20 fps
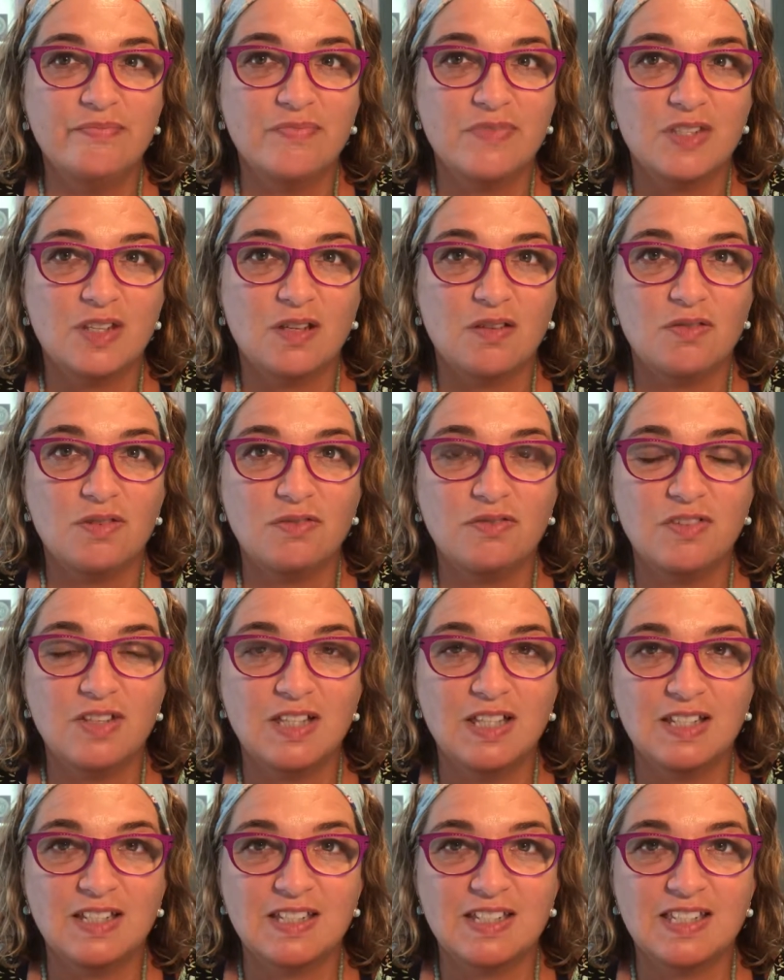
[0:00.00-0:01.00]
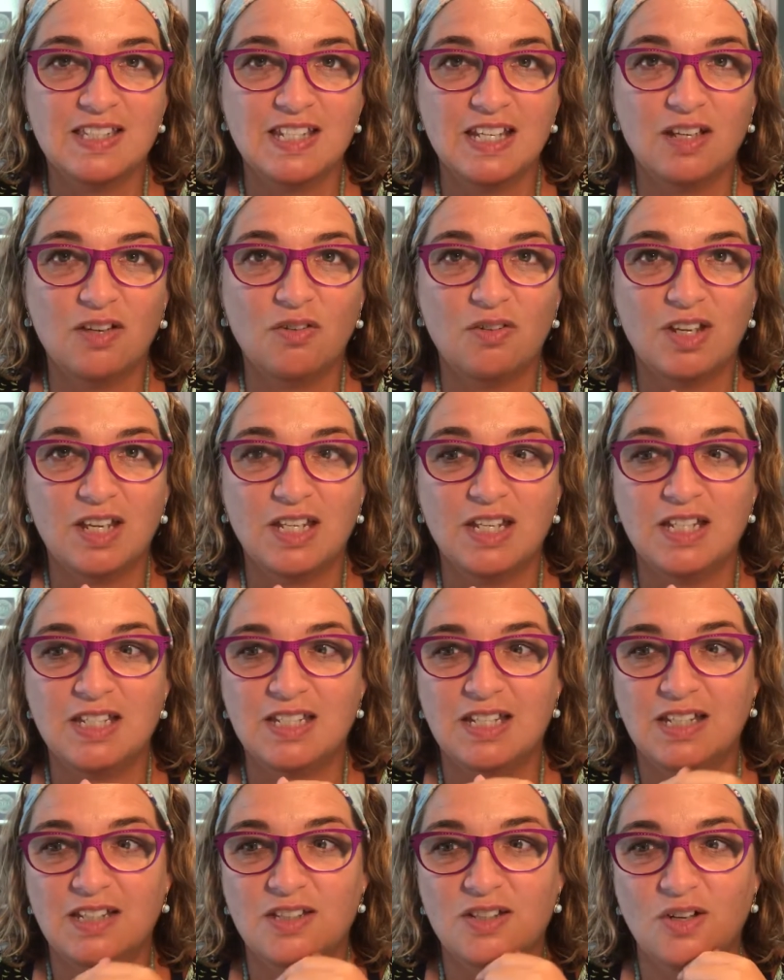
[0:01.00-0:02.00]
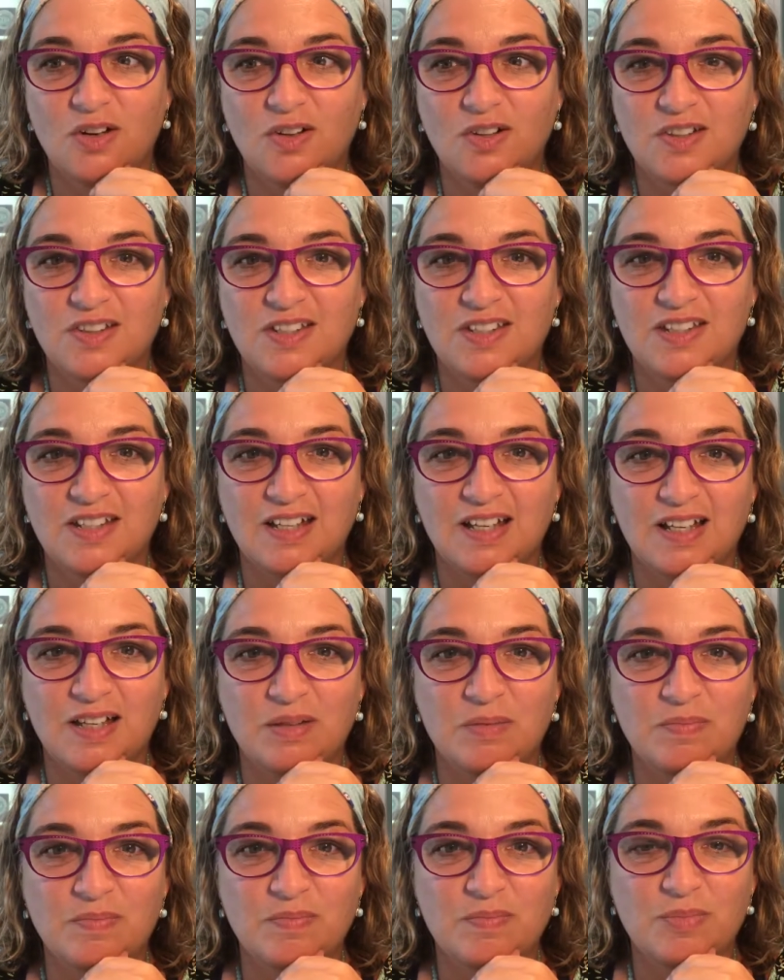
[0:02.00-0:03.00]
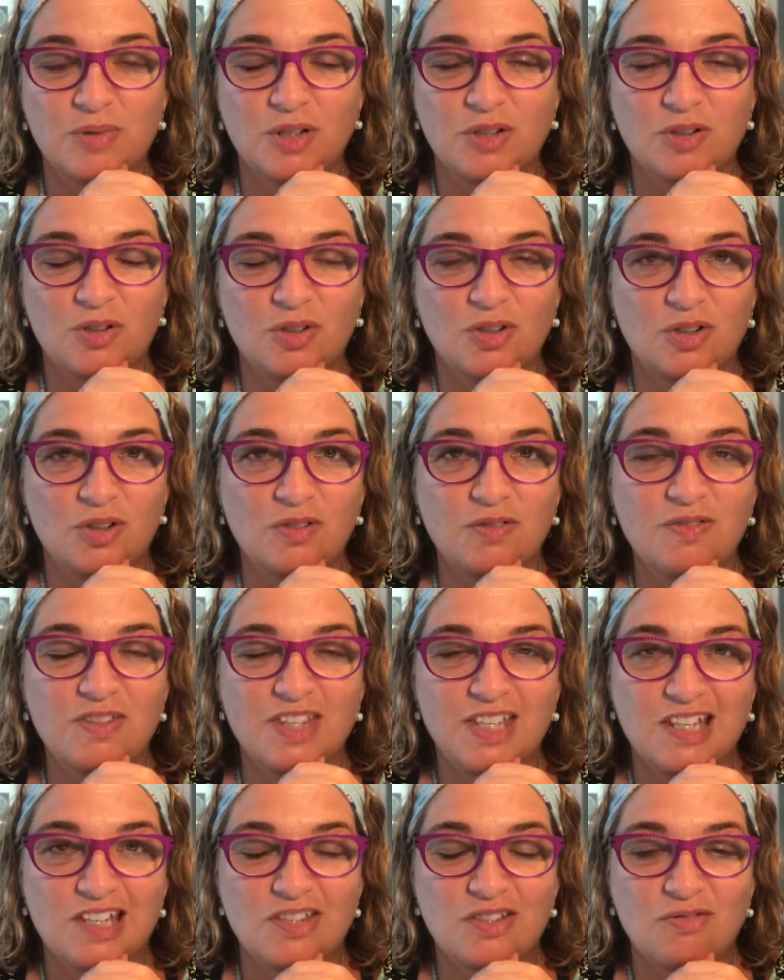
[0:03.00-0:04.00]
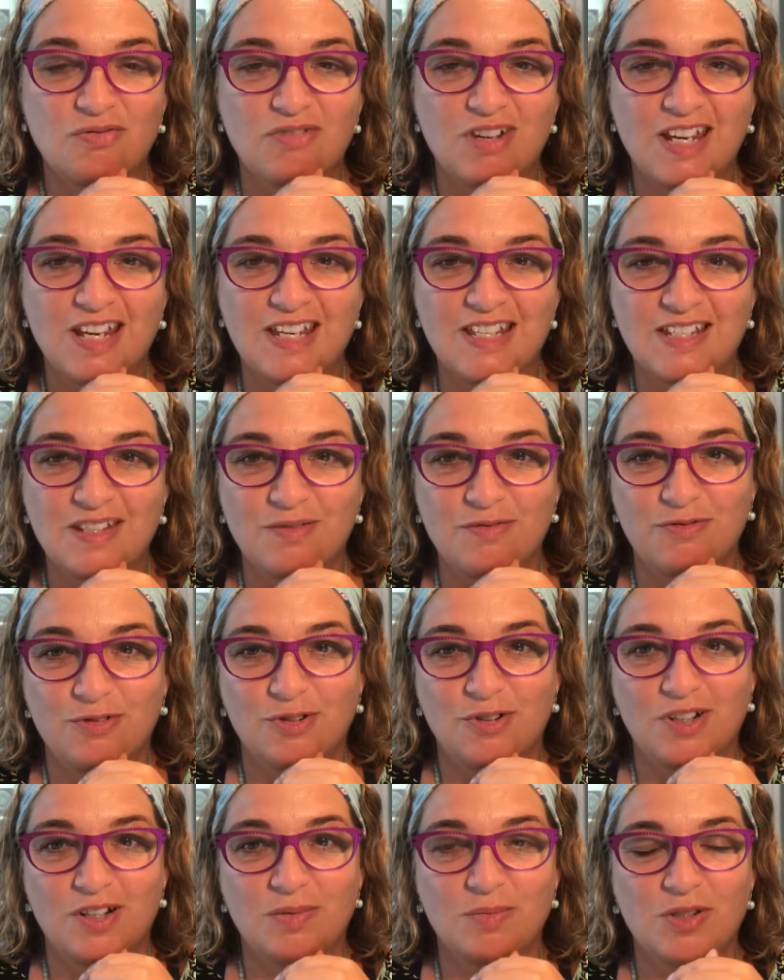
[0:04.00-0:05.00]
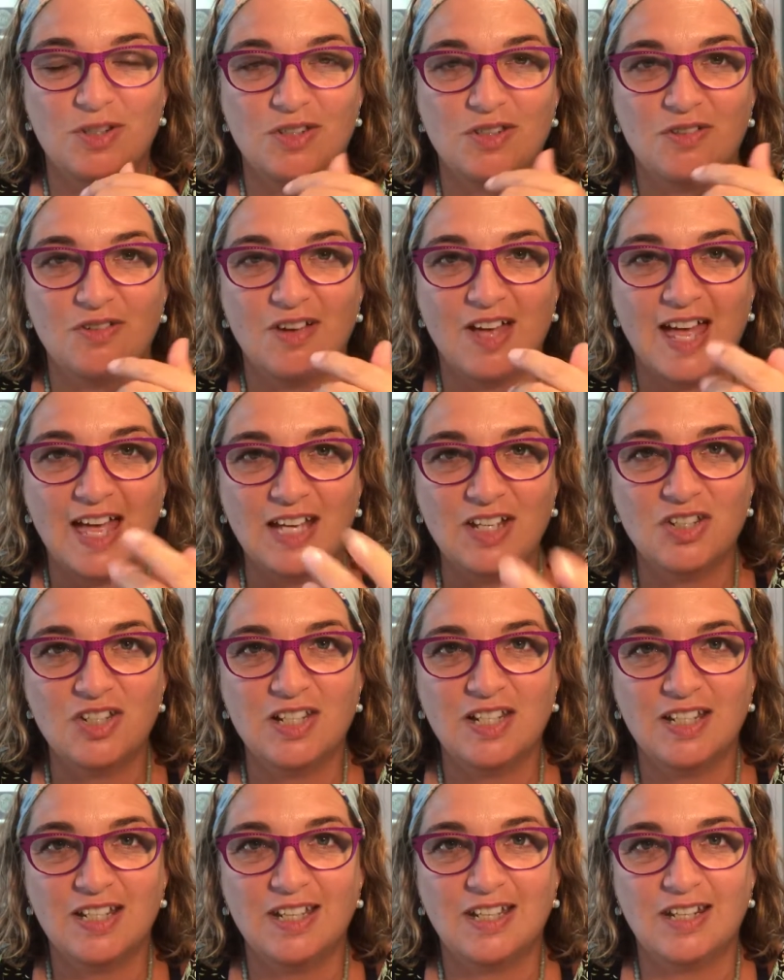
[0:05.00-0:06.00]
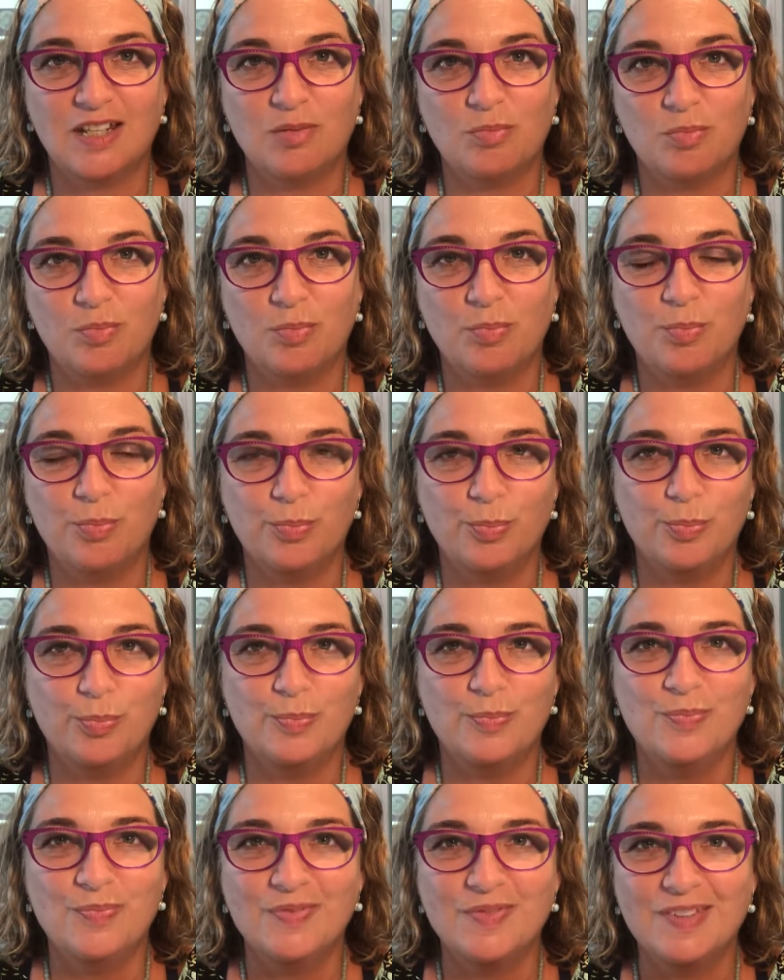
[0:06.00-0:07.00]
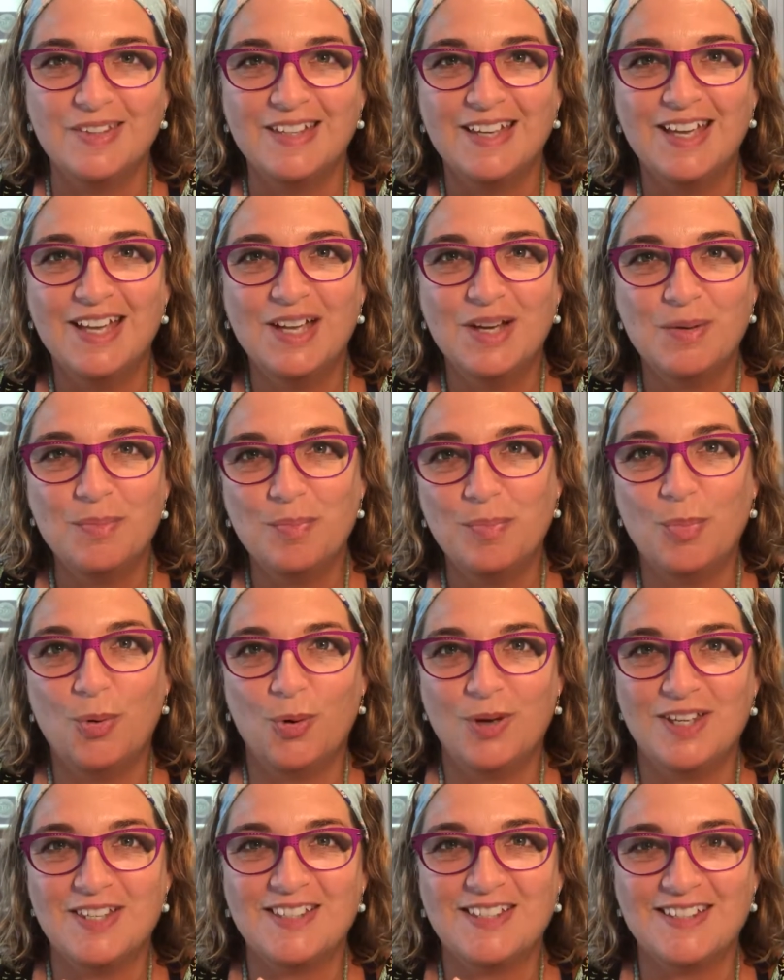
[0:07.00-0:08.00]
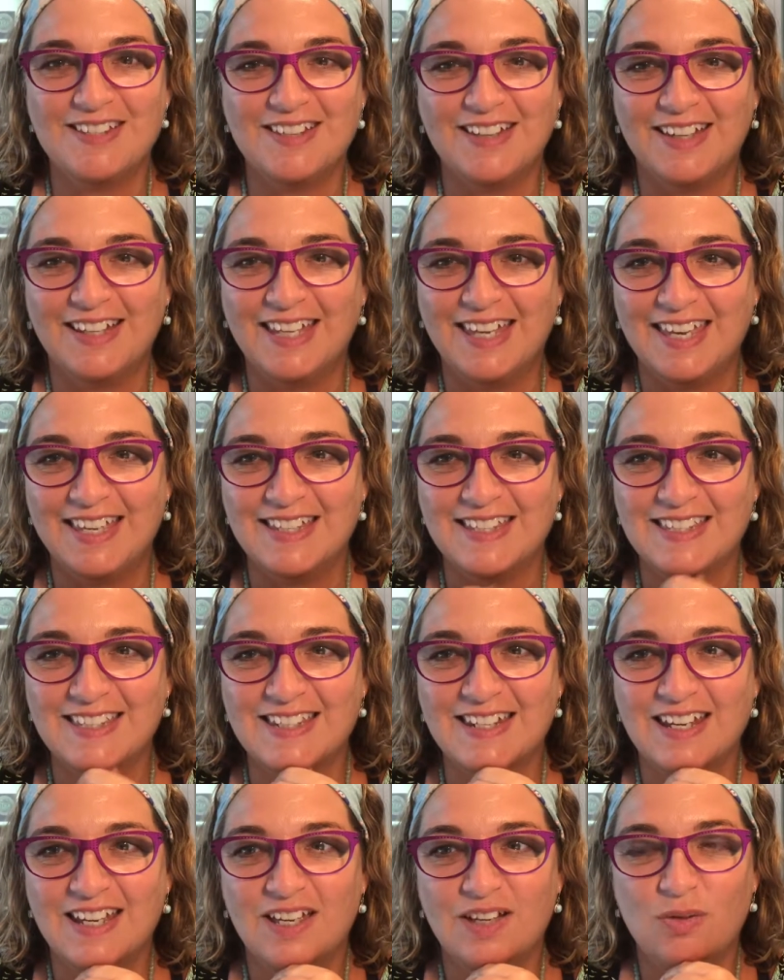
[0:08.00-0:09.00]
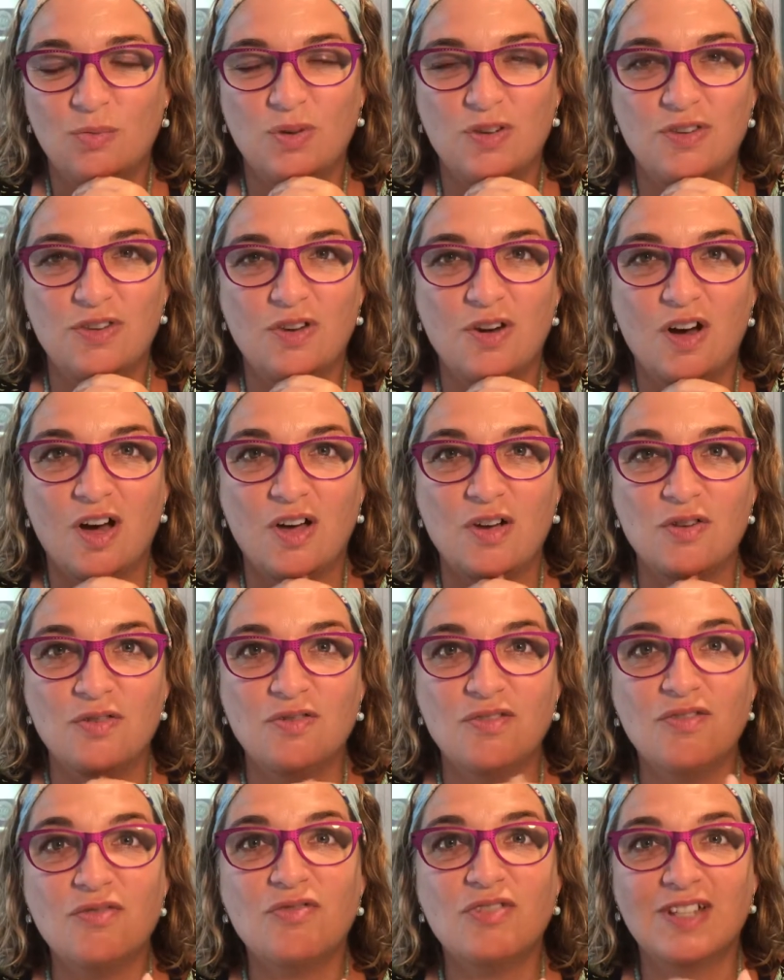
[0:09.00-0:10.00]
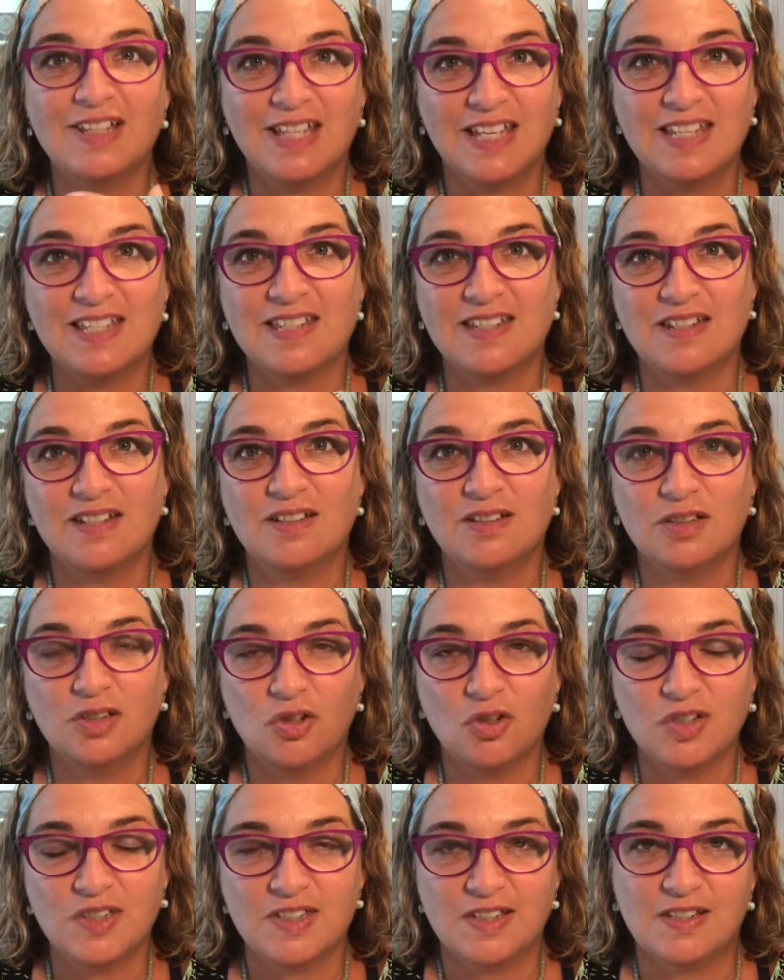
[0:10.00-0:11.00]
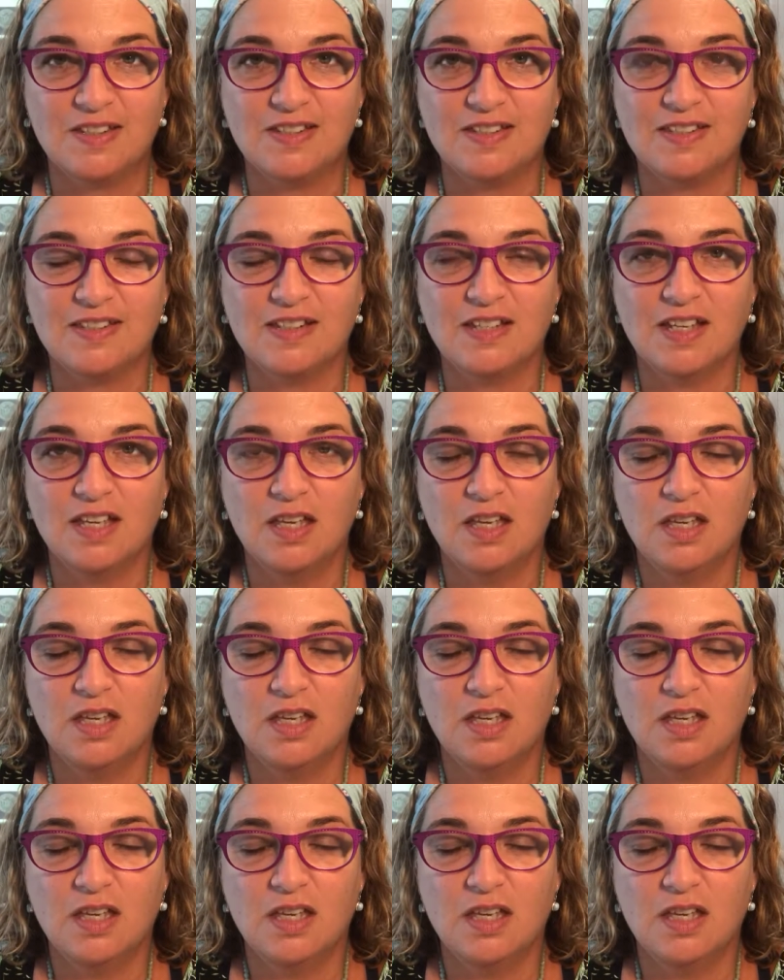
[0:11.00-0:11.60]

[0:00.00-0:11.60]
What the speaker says: So if you're feeling sick on any detox protocol, there's a reason for it, because you're actually getting poisoned, I guess, with your own released toxins.